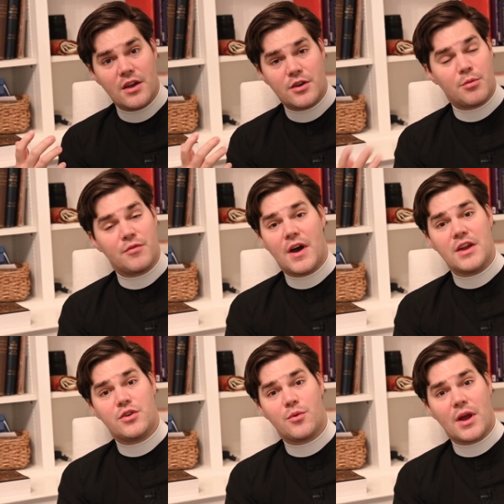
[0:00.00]
to
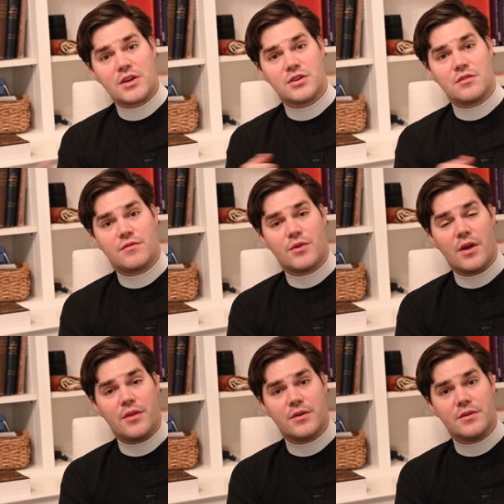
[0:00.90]
provide direction for
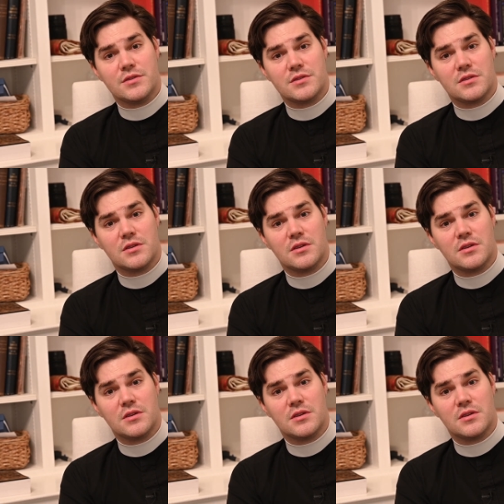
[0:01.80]
others.